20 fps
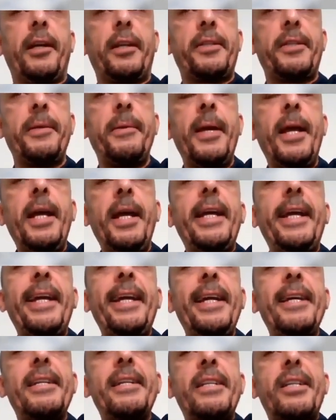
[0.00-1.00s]
liters.
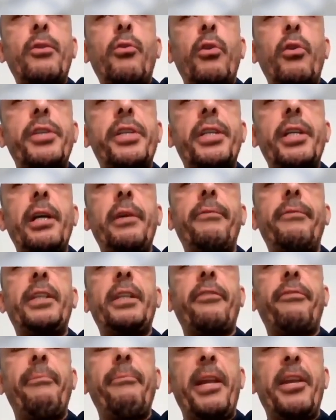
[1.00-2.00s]
Here is
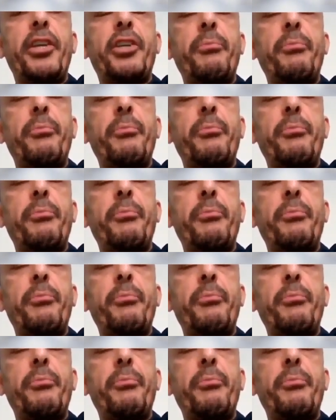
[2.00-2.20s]
conservative